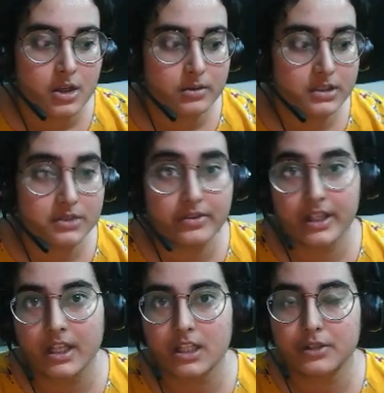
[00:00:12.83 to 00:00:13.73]
with
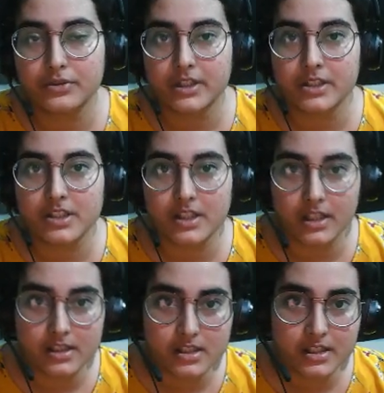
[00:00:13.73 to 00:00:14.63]
very different
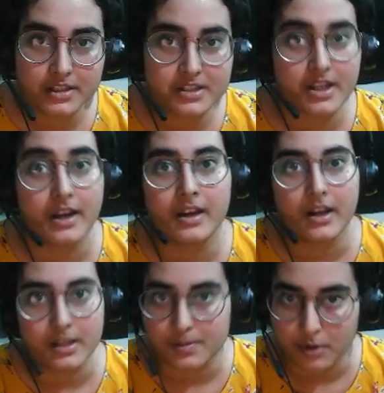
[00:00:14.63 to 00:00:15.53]
skill sets and
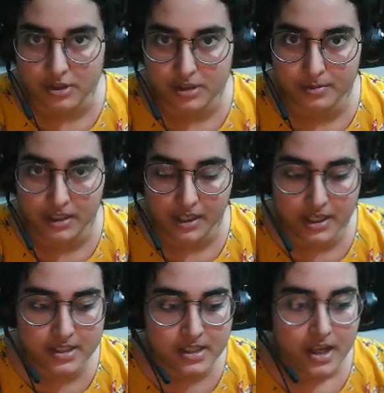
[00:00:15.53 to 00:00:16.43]

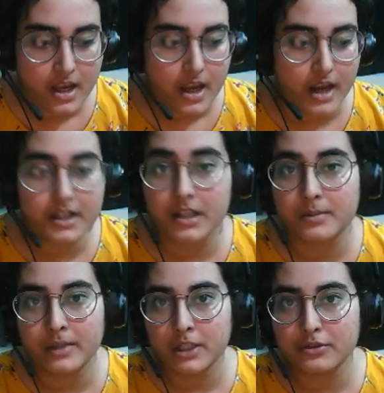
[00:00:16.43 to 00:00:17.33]
responsibilities and are
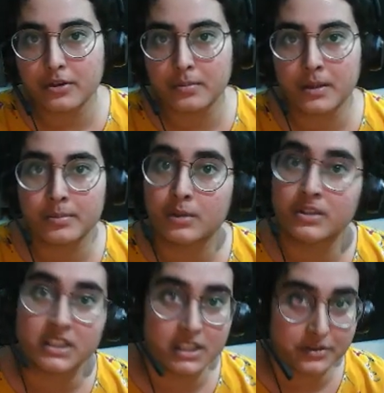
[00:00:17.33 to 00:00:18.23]
meant for people
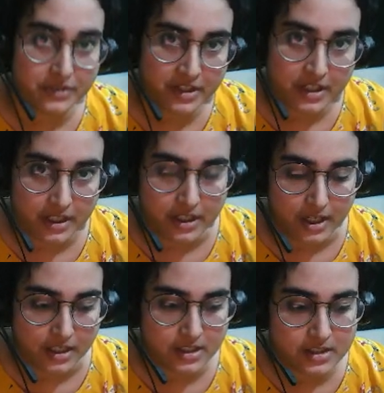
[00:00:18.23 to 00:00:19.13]
with different
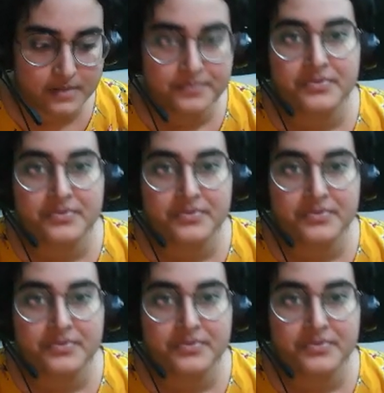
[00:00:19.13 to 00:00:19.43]
interests.